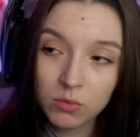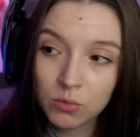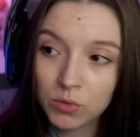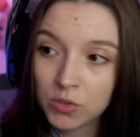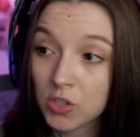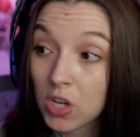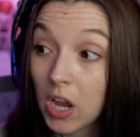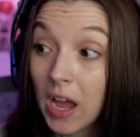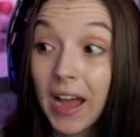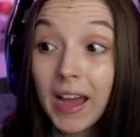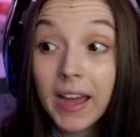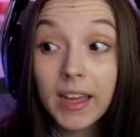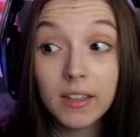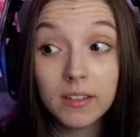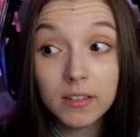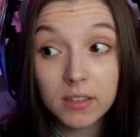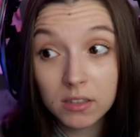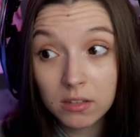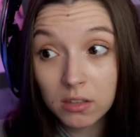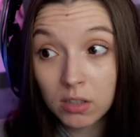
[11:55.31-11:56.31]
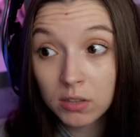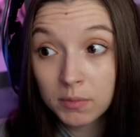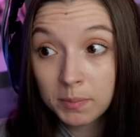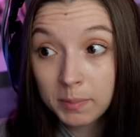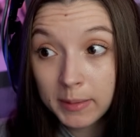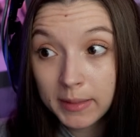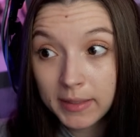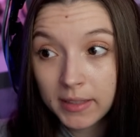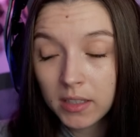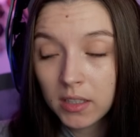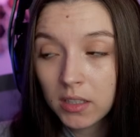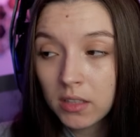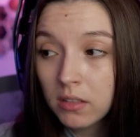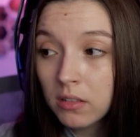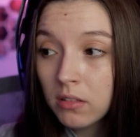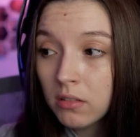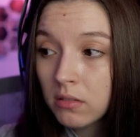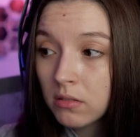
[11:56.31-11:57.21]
which I did not play.